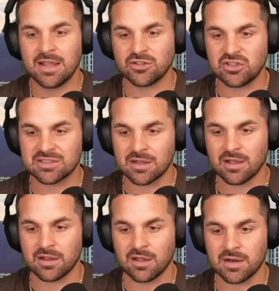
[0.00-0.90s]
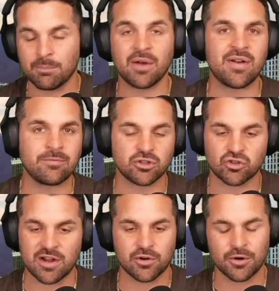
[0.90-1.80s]
and she's an above average
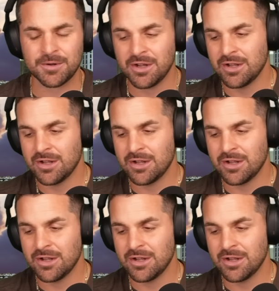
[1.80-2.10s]
striker.